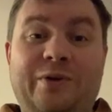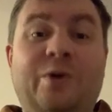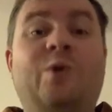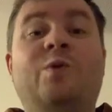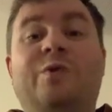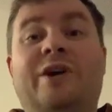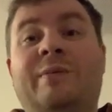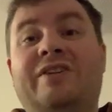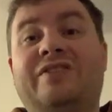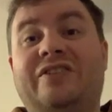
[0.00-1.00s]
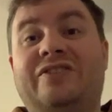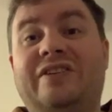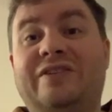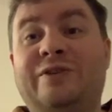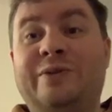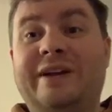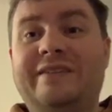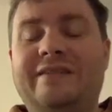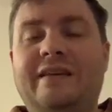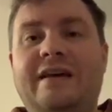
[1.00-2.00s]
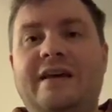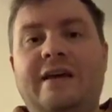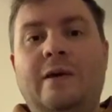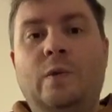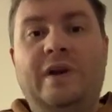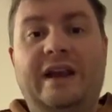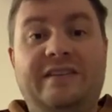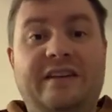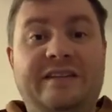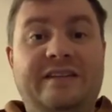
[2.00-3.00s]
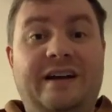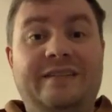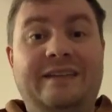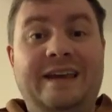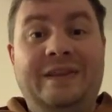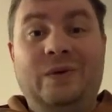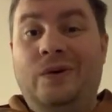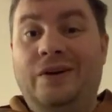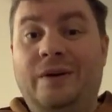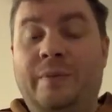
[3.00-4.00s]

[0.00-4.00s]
Crew very much as sheet units. We let us just ignore the